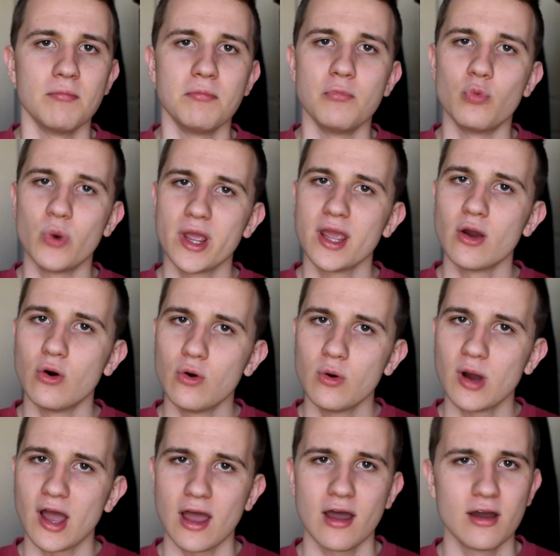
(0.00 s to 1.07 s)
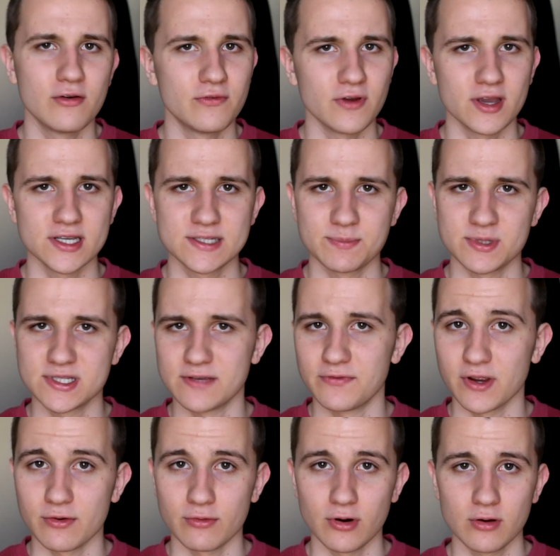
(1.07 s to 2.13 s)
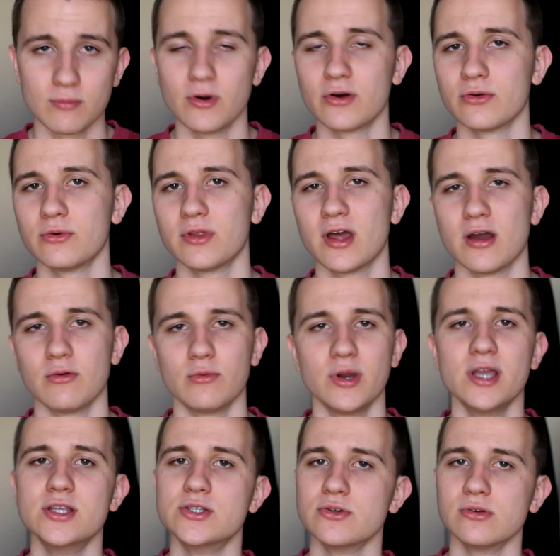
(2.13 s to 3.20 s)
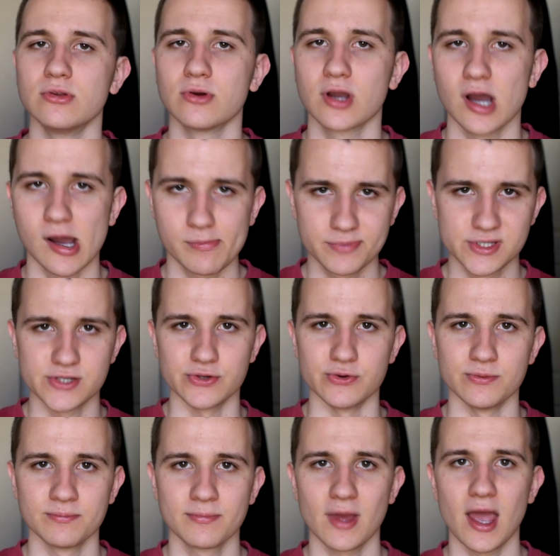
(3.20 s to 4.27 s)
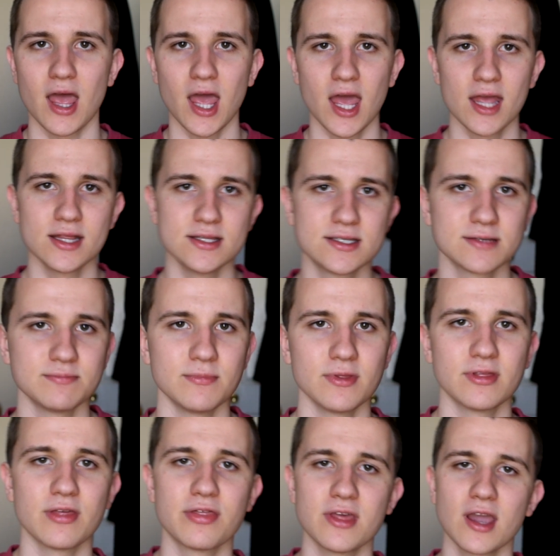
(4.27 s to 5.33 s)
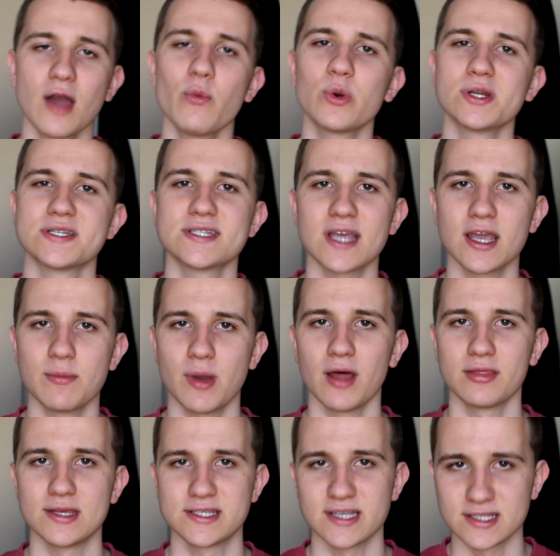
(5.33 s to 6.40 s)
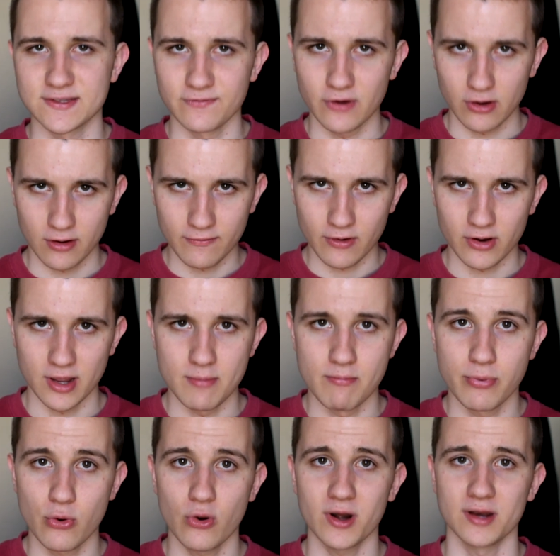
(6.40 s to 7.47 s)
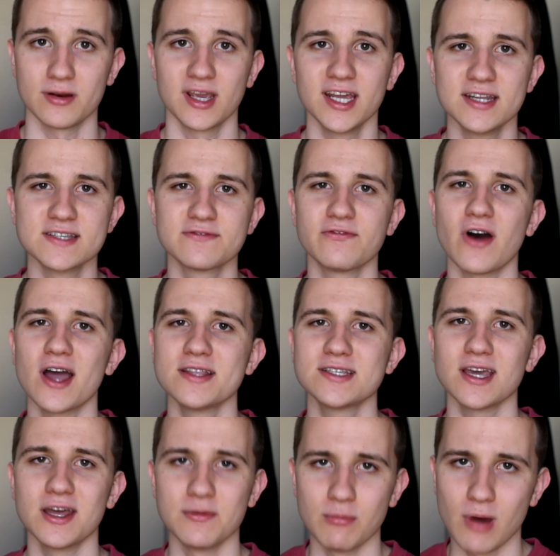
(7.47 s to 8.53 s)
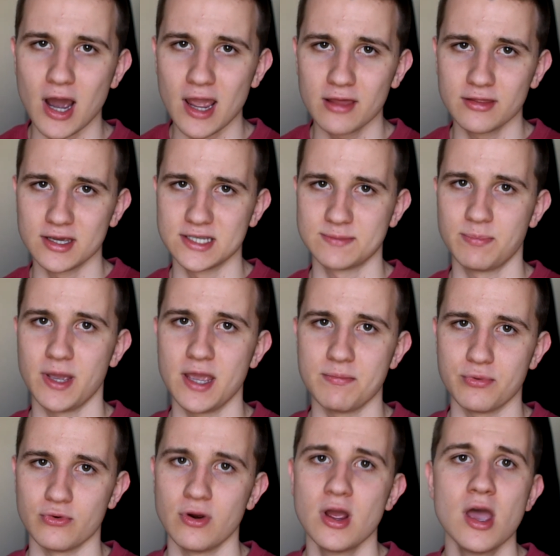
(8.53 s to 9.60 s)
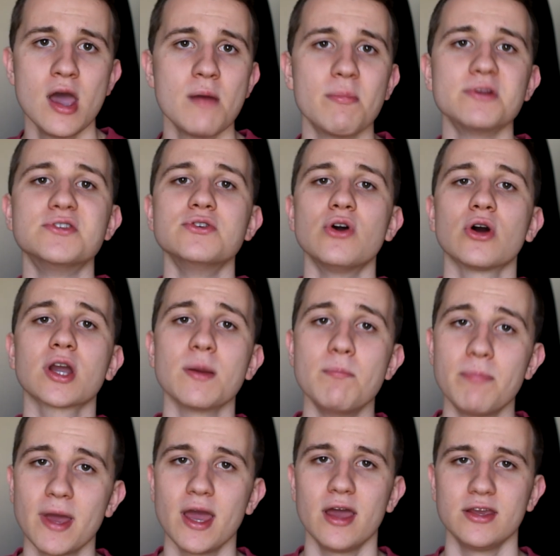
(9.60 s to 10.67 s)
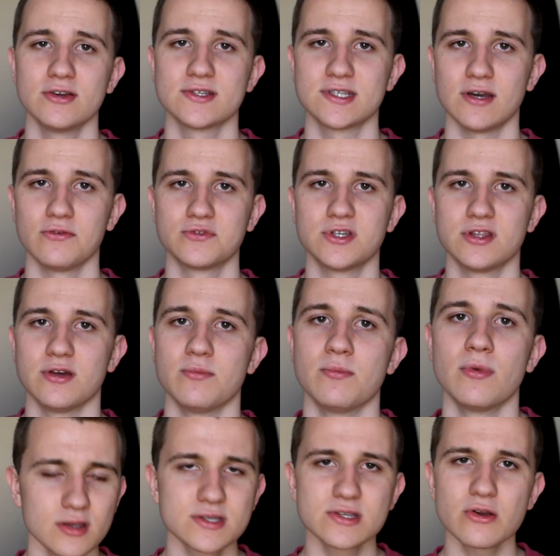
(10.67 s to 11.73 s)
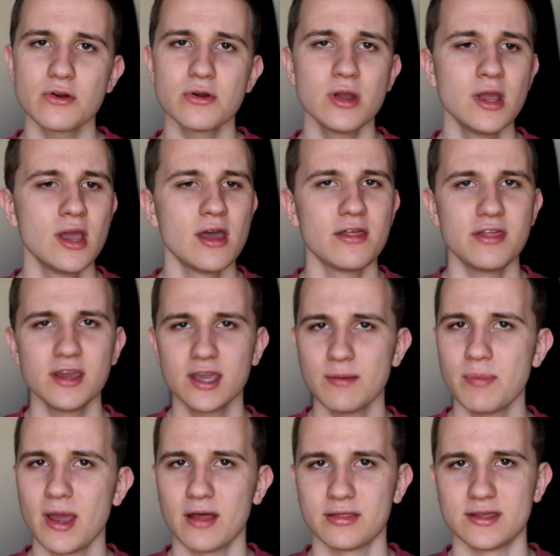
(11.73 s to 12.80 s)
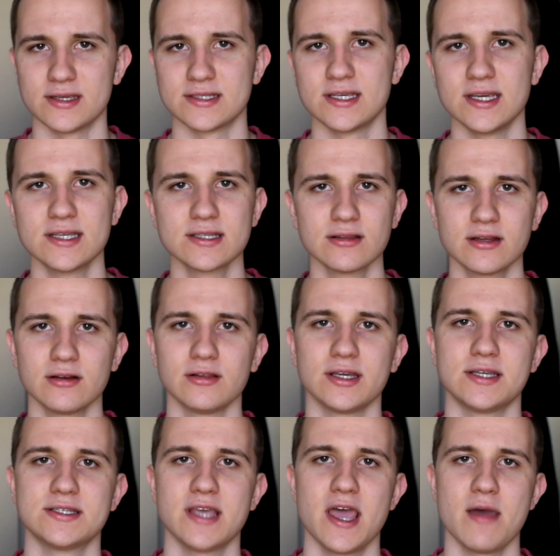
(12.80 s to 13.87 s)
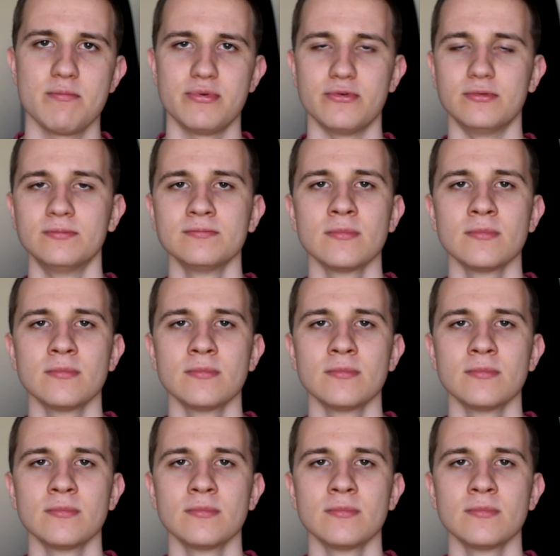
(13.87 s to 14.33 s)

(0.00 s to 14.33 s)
we all have a specific role model that we do look up to. And the thing I want to say about this that's very, very important, it is fine to admire these people, but do not compare yourself to them. So think about this. Here's a little example.